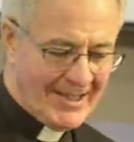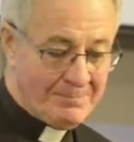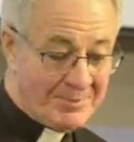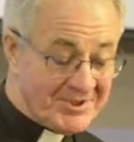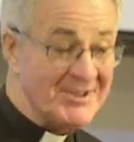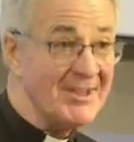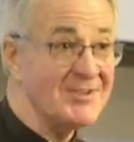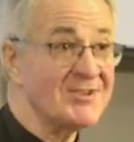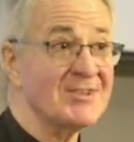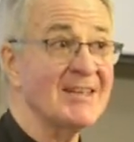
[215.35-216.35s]

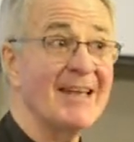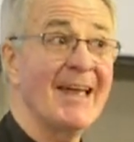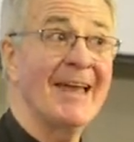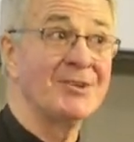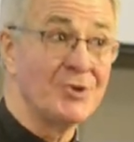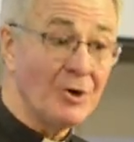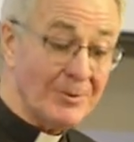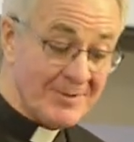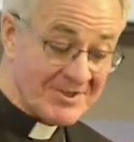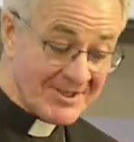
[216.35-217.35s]
biscuits, and dog
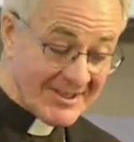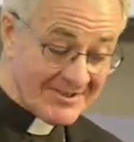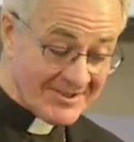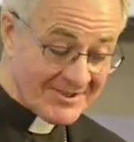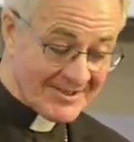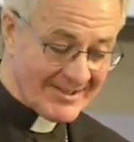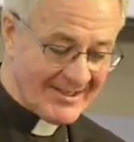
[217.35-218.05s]
biscuits,